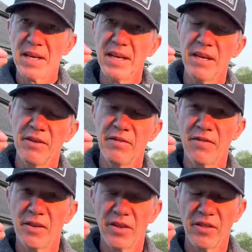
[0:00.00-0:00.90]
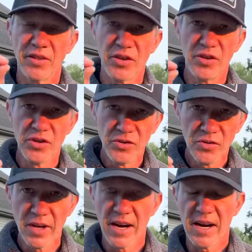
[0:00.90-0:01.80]
If the
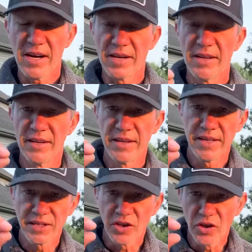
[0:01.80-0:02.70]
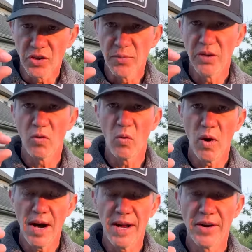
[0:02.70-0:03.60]
new nock is a little bit
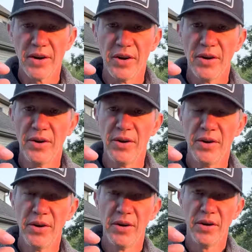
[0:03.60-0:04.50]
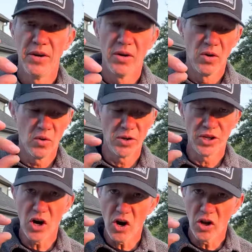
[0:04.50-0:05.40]
wider or
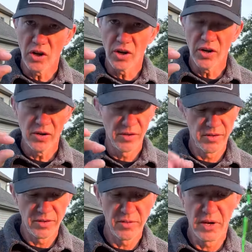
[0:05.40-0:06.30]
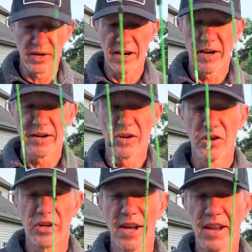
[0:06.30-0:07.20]
taller, depending on how you
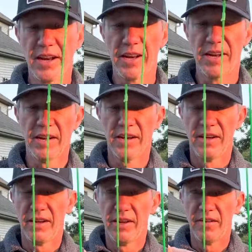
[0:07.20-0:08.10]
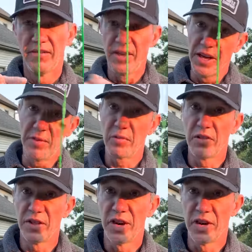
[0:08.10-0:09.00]
look at it, then
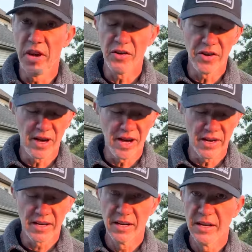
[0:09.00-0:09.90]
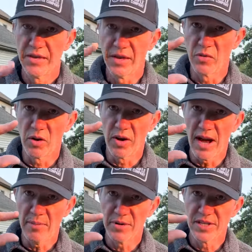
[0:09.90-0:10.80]
another nock, then what'll
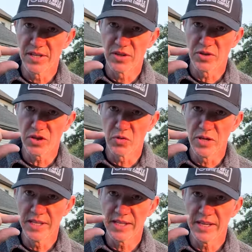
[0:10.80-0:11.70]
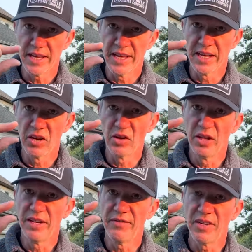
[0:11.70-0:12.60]
happen is it'll squeeze it and it'll
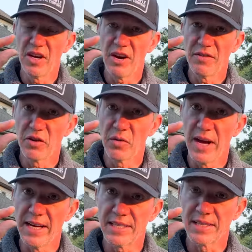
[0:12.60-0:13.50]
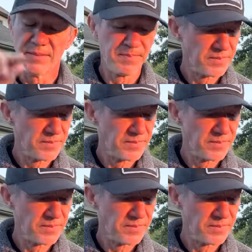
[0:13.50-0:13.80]
lift it off your rest.